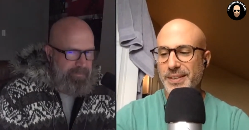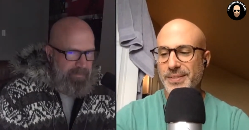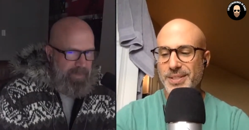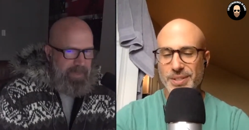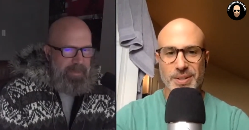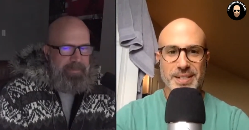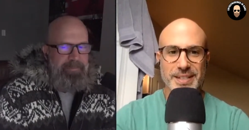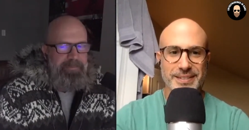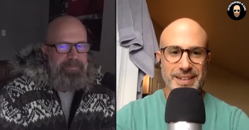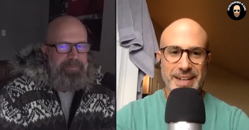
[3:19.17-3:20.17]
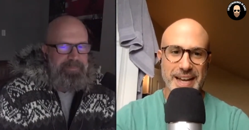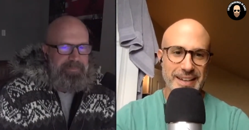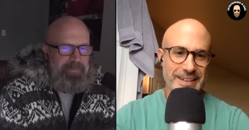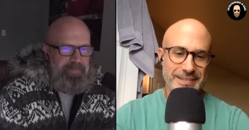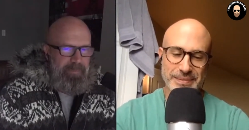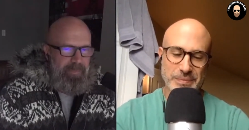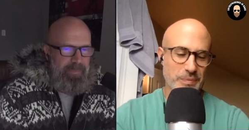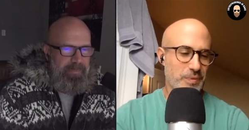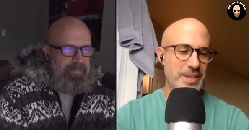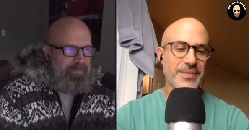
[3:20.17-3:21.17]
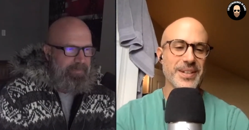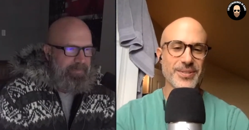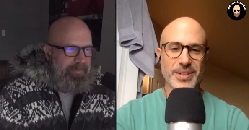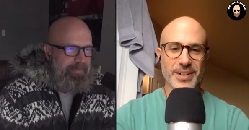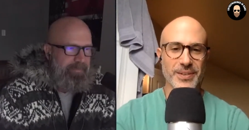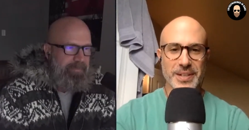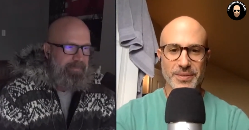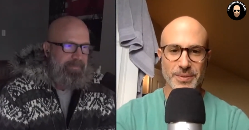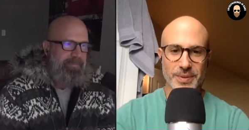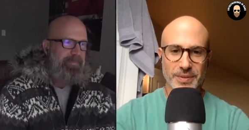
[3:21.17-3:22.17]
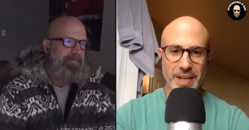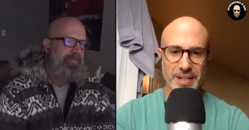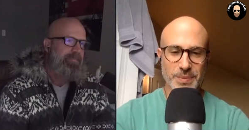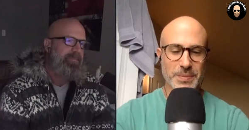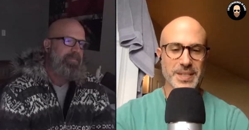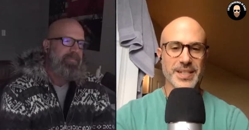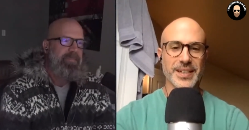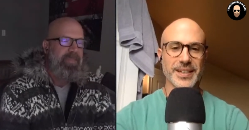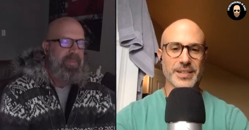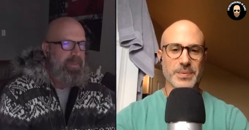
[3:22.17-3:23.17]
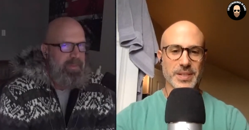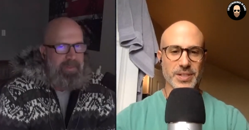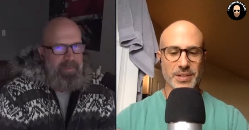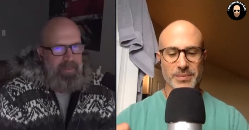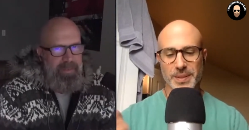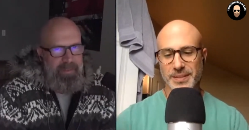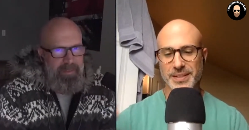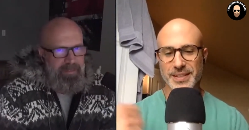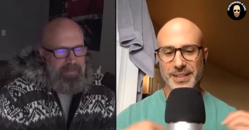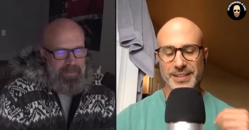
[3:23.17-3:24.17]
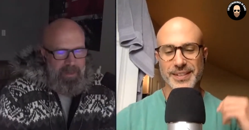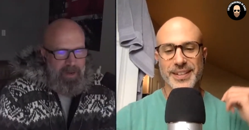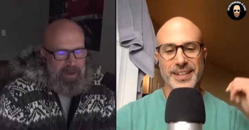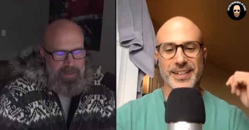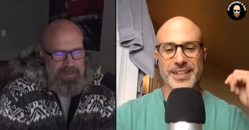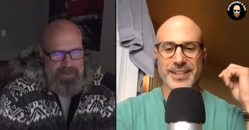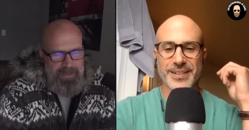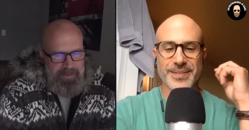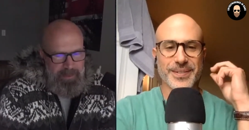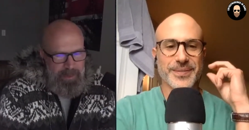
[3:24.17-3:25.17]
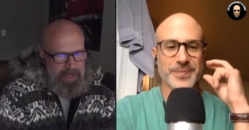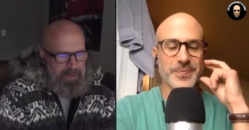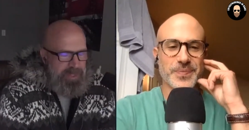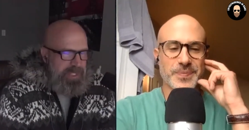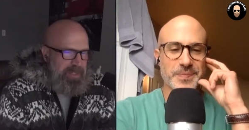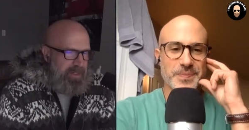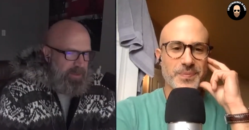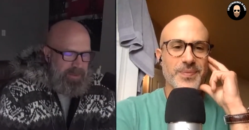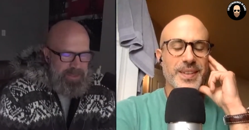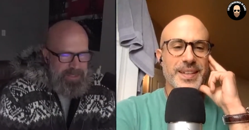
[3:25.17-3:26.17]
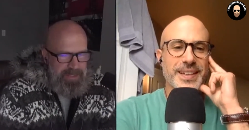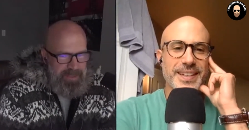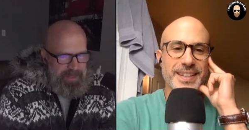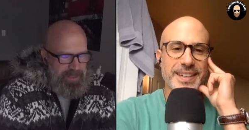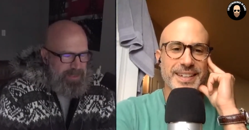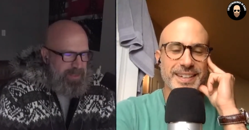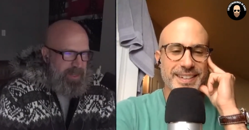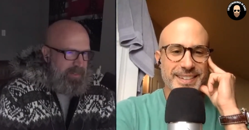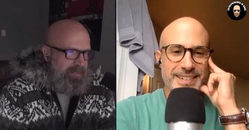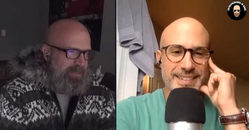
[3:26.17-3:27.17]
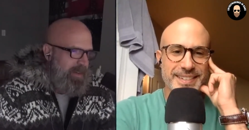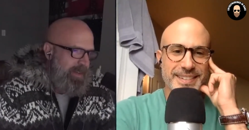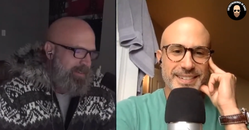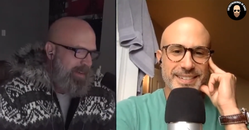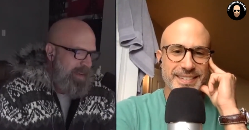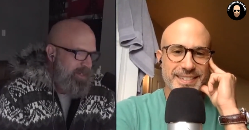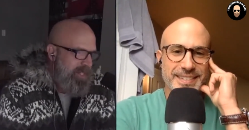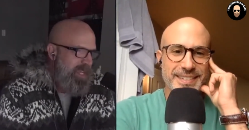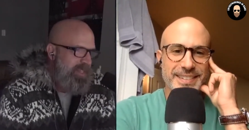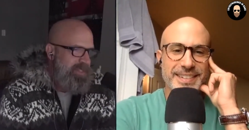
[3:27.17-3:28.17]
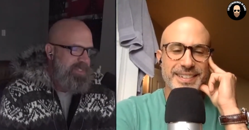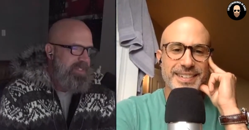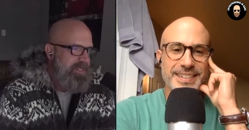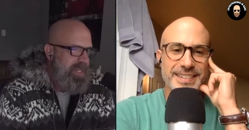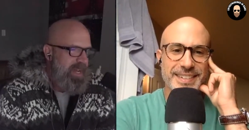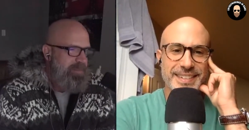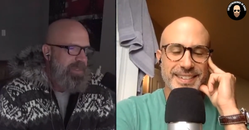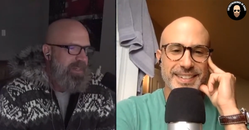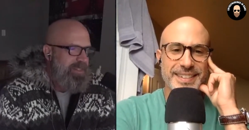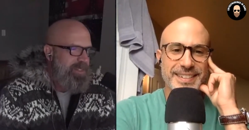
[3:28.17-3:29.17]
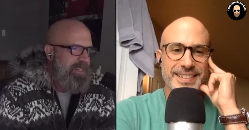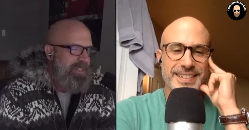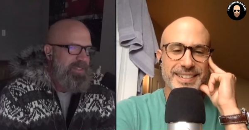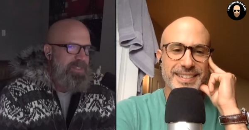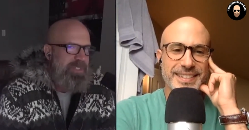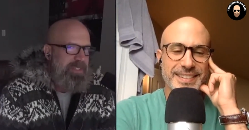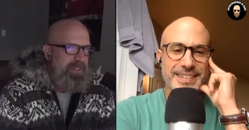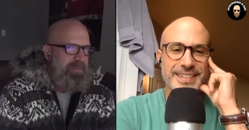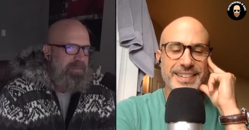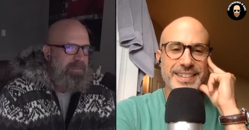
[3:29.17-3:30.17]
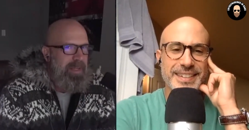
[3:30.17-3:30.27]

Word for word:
Speaker 1: know, which yeah. is crazy. I, I, seven years ago, I would never would have guessed we'd be sitting in this position. But uh, no, I was,
Speaker 2: dude, I was sitting there going, this is this is not. I I just can't see this happening. I just can't see them